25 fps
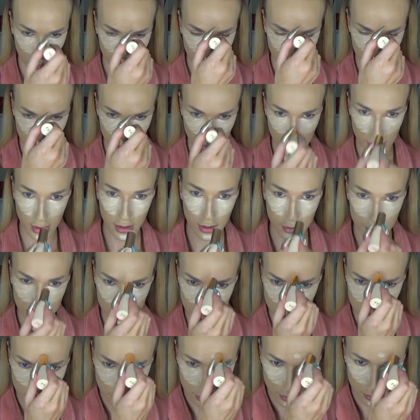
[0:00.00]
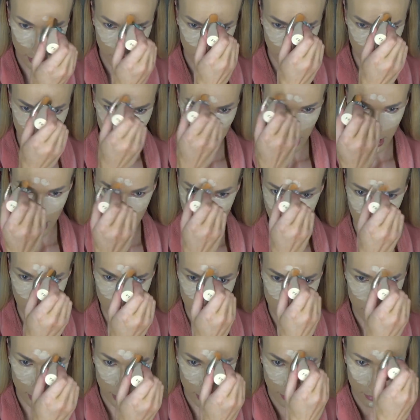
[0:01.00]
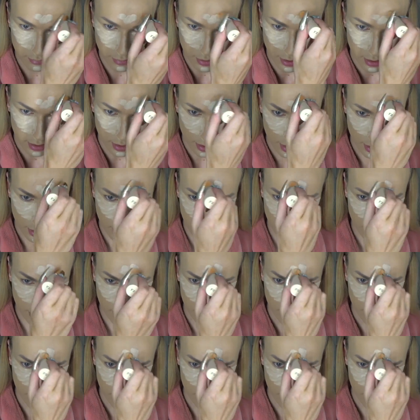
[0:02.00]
on my nose and my